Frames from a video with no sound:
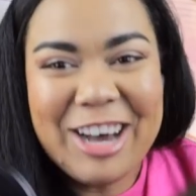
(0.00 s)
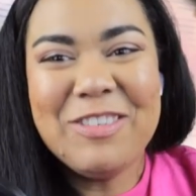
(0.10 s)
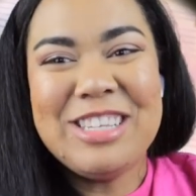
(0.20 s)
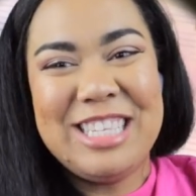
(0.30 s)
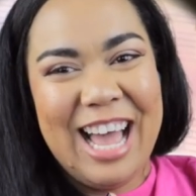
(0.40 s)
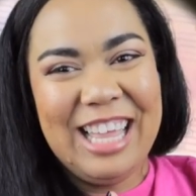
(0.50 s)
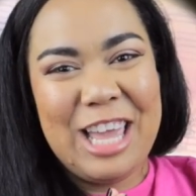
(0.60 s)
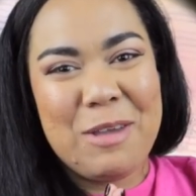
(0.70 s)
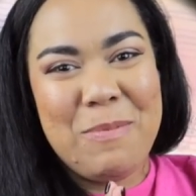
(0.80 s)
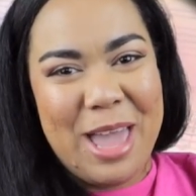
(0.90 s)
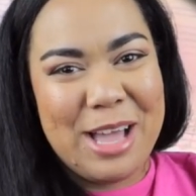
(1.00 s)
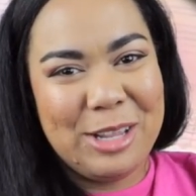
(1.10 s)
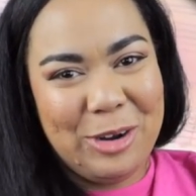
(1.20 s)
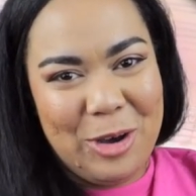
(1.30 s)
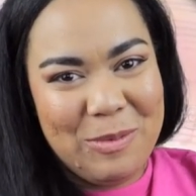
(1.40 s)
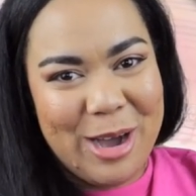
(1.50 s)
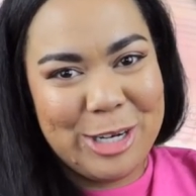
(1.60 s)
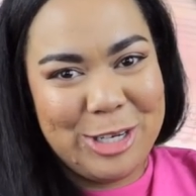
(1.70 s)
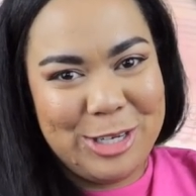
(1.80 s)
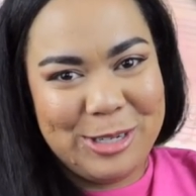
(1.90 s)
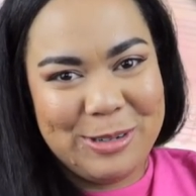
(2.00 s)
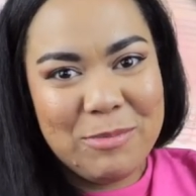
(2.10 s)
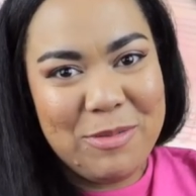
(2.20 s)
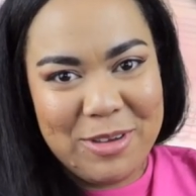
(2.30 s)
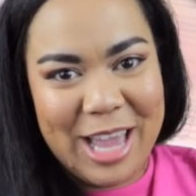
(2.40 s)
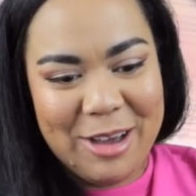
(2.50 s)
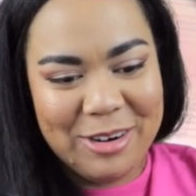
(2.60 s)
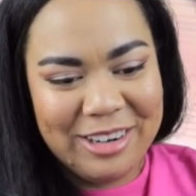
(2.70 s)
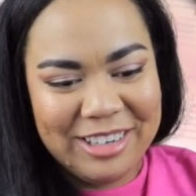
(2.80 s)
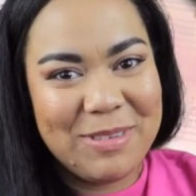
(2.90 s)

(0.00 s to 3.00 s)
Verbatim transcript: god. That was that like paying a little homage to Brief Encounter?